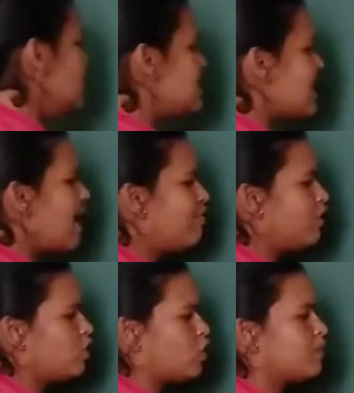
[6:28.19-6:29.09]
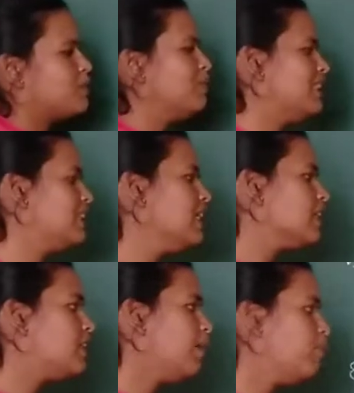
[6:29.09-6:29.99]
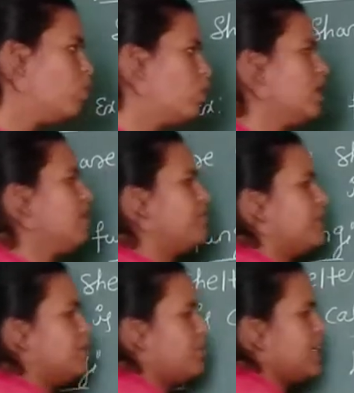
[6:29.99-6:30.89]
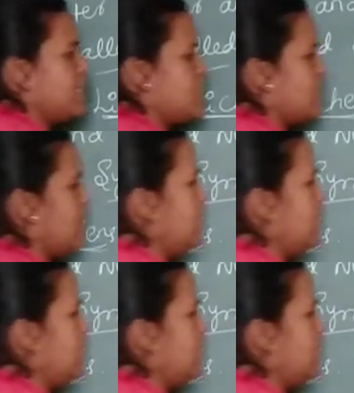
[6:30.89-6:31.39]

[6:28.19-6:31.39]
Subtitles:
Saprotrophs means the mode of nutrition